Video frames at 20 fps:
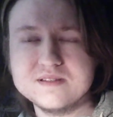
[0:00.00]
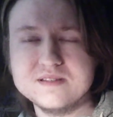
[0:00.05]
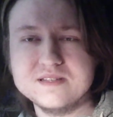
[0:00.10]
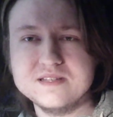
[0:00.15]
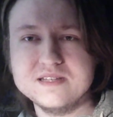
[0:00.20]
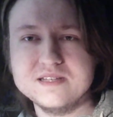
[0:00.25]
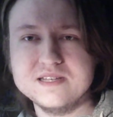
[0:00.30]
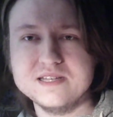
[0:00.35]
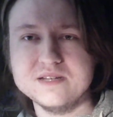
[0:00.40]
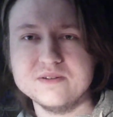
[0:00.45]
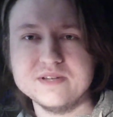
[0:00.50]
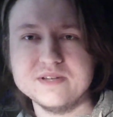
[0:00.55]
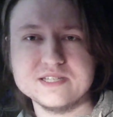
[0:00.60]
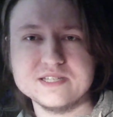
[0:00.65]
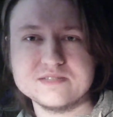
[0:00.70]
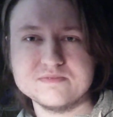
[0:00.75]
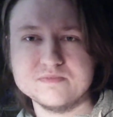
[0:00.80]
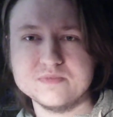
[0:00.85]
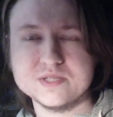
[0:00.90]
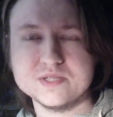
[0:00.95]
He
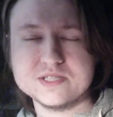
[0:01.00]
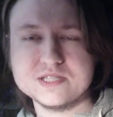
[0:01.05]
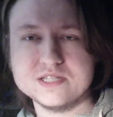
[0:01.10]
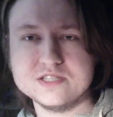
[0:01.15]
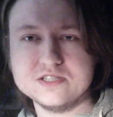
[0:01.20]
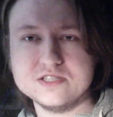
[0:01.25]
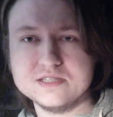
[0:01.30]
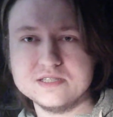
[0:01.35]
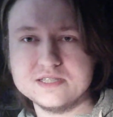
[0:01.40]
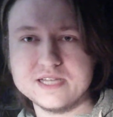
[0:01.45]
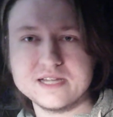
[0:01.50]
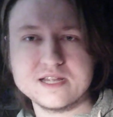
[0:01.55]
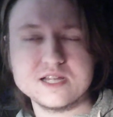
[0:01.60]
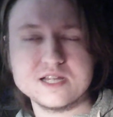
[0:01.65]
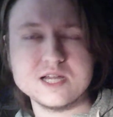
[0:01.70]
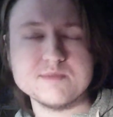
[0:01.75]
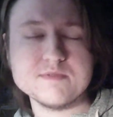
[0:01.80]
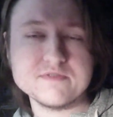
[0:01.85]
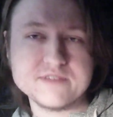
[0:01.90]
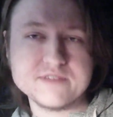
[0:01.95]
wants to take a
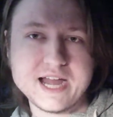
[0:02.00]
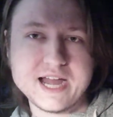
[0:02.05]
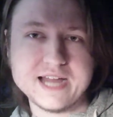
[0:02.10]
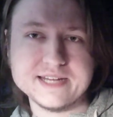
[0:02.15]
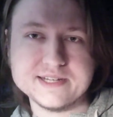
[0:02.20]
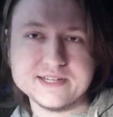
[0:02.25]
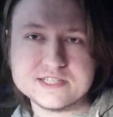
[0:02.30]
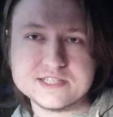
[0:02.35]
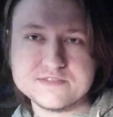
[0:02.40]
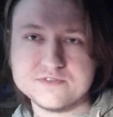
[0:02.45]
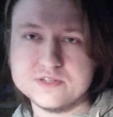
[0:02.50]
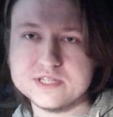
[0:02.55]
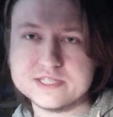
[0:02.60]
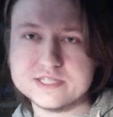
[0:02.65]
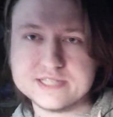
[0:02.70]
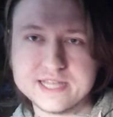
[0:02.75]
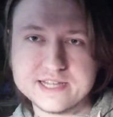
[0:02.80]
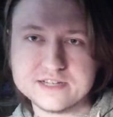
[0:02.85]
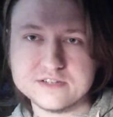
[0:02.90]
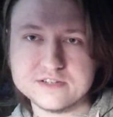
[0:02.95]
cup of kindness for the
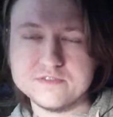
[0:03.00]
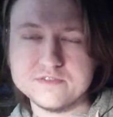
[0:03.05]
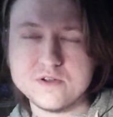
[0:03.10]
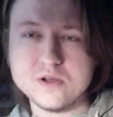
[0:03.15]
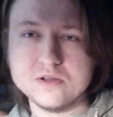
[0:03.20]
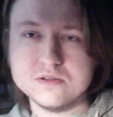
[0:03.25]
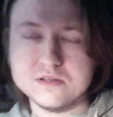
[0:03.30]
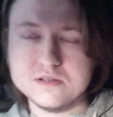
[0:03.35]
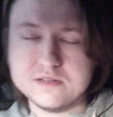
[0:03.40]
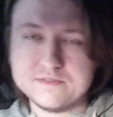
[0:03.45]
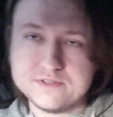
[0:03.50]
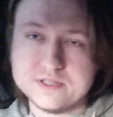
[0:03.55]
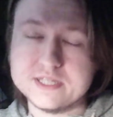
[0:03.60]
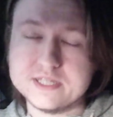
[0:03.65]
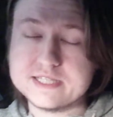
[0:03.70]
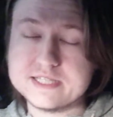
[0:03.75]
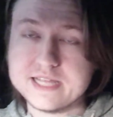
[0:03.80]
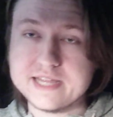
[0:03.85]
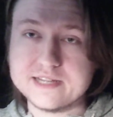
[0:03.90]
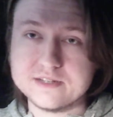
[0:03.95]
sake of
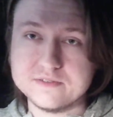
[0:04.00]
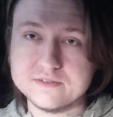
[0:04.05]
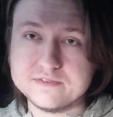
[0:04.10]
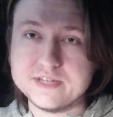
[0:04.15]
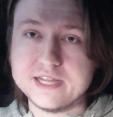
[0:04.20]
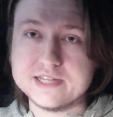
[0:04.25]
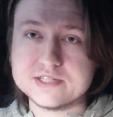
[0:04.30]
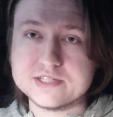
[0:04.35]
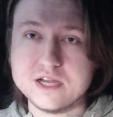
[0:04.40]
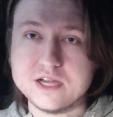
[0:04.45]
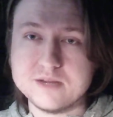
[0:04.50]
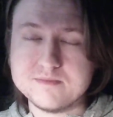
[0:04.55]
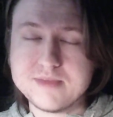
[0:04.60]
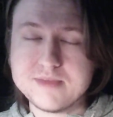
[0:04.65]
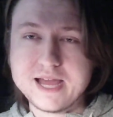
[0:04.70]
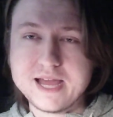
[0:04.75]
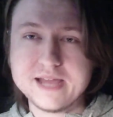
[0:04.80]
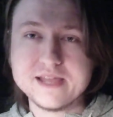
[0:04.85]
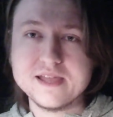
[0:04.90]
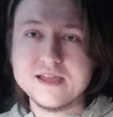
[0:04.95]
Days Gone
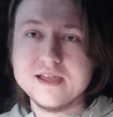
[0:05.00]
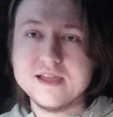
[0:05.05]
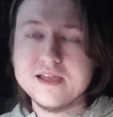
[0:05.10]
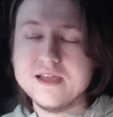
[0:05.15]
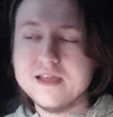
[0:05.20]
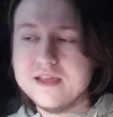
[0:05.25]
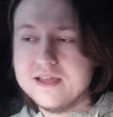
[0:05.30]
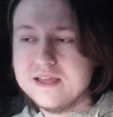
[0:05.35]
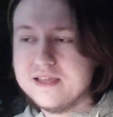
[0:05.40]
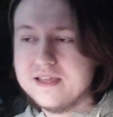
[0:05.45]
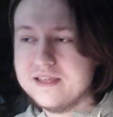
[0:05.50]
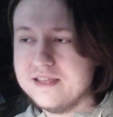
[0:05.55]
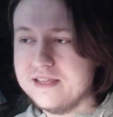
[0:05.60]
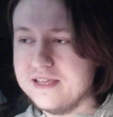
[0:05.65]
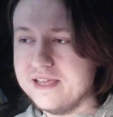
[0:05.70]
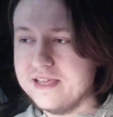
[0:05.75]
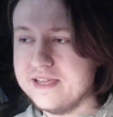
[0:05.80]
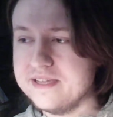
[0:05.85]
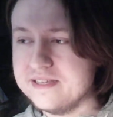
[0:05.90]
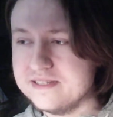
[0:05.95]
By,
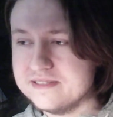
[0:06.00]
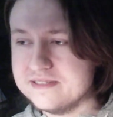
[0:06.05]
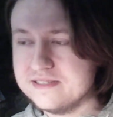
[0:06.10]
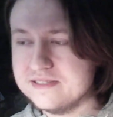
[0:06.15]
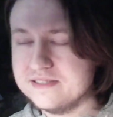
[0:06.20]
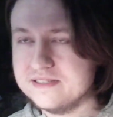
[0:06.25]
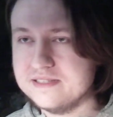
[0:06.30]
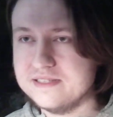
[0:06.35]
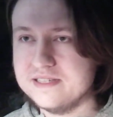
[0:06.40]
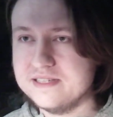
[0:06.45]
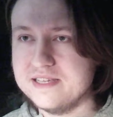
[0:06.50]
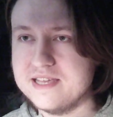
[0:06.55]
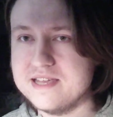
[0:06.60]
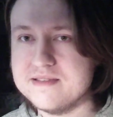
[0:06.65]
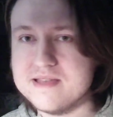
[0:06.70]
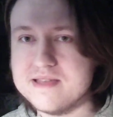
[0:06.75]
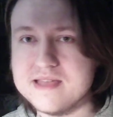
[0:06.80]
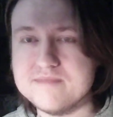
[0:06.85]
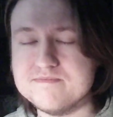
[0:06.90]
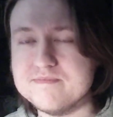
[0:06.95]
and
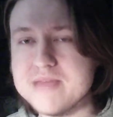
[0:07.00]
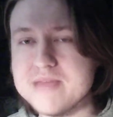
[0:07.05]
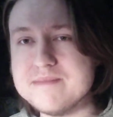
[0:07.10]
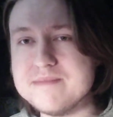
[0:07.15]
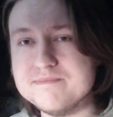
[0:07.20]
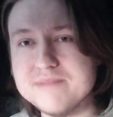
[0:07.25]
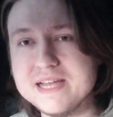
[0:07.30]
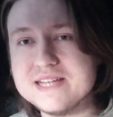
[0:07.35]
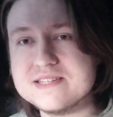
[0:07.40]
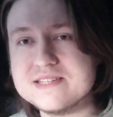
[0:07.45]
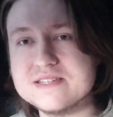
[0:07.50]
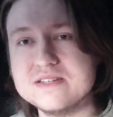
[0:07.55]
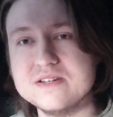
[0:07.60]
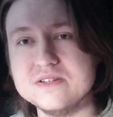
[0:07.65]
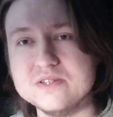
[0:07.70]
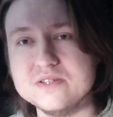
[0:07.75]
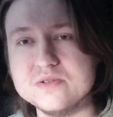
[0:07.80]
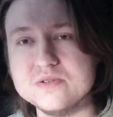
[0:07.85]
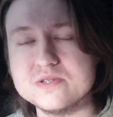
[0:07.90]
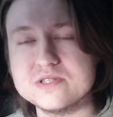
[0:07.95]
it makes it a
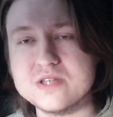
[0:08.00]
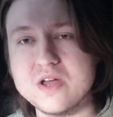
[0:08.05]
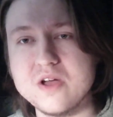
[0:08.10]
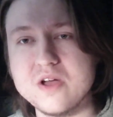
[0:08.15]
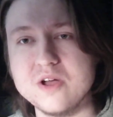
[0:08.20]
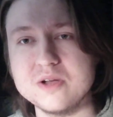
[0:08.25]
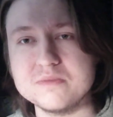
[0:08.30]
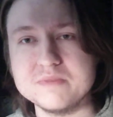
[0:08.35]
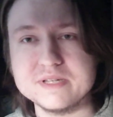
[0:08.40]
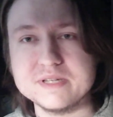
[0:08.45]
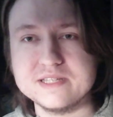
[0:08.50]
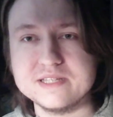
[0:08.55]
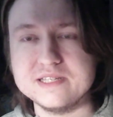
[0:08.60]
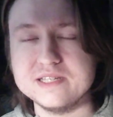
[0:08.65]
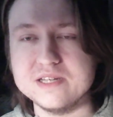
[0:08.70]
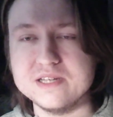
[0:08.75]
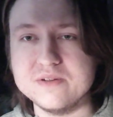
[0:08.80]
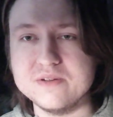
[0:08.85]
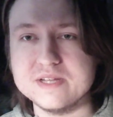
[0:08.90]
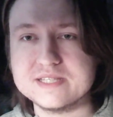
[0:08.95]
new song, but
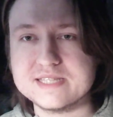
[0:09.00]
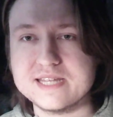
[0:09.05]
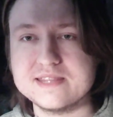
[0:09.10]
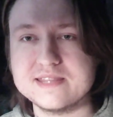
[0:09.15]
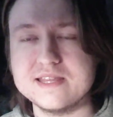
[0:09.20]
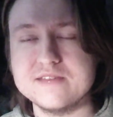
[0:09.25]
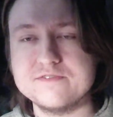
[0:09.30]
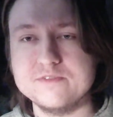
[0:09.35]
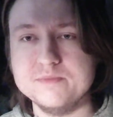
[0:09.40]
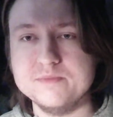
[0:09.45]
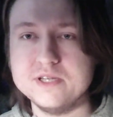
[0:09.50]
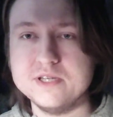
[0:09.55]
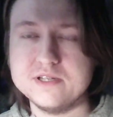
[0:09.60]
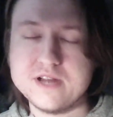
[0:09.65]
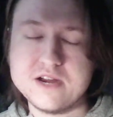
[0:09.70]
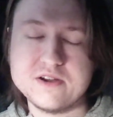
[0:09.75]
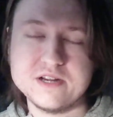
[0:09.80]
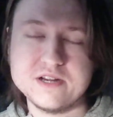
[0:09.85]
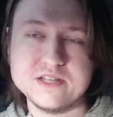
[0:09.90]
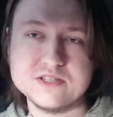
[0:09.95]
it's got that
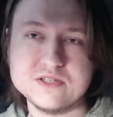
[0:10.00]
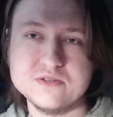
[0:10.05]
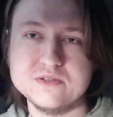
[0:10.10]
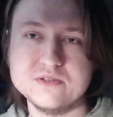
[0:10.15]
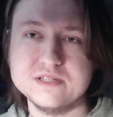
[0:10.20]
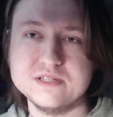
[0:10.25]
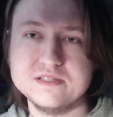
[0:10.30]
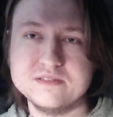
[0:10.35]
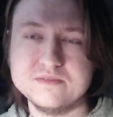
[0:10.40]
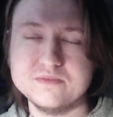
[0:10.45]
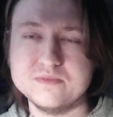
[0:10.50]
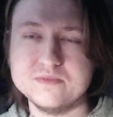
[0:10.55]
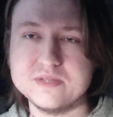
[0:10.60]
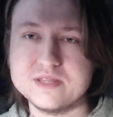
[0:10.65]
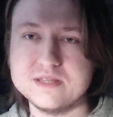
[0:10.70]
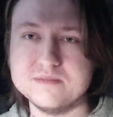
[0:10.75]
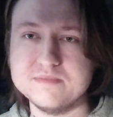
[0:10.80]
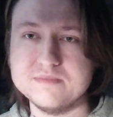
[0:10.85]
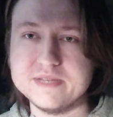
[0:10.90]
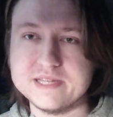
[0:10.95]
familiarity to it
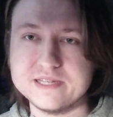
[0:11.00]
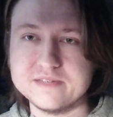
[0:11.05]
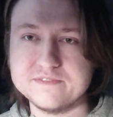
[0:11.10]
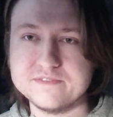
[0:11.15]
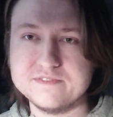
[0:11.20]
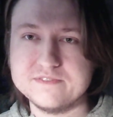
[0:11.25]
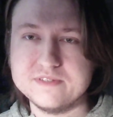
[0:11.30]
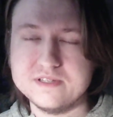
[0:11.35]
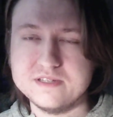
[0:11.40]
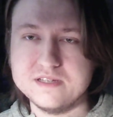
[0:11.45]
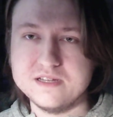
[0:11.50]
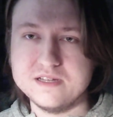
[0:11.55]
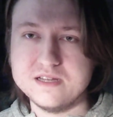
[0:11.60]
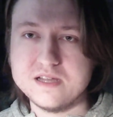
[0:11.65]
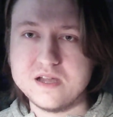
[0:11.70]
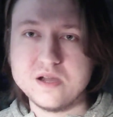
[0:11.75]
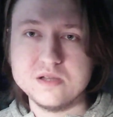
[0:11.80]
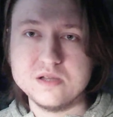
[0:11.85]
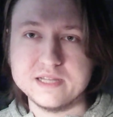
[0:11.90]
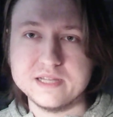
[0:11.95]
with it being
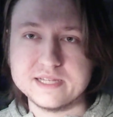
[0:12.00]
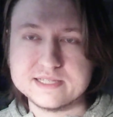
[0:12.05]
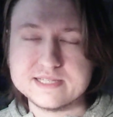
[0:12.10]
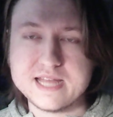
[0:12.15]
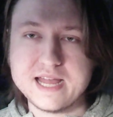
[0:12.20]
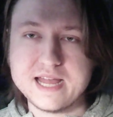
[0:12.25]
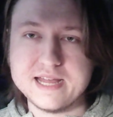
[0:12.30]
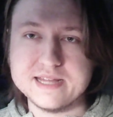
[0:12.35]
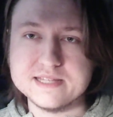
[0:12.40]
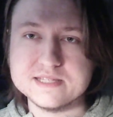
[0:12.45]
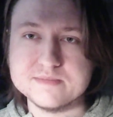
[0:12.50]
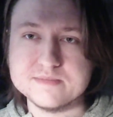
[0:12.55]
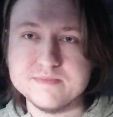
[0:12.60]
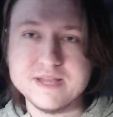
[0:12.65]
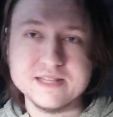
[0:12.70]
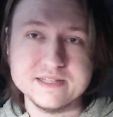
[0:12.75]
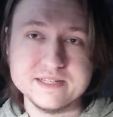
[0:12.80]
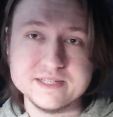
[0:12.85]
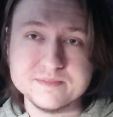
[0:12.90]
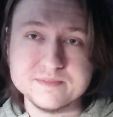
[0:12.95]
Auld Lang Syne's
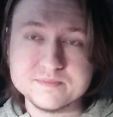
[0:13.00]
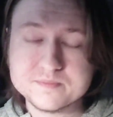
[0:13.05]
melody.